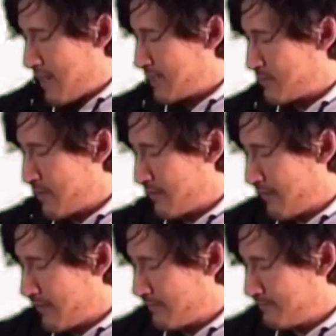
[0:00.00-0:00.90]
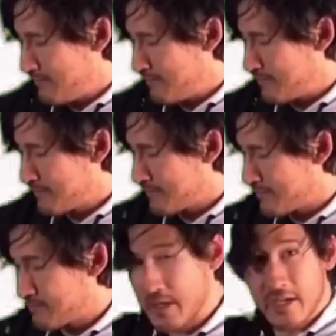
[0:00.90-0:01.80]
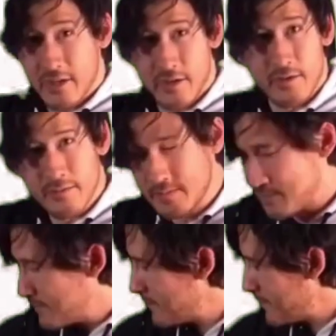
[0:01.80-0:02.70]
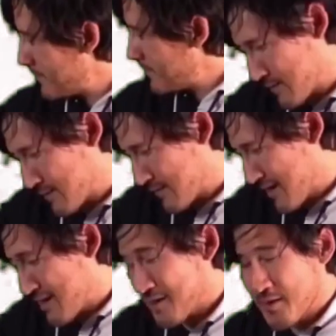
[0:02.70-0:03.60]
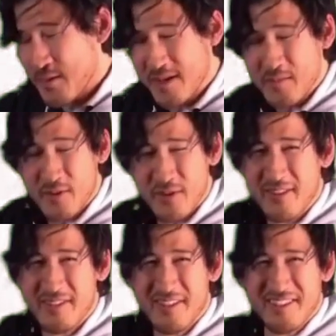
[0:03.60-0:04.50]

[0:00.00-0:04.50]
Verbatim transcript: it's beautiful. Big, too. I don't know what I'm holding.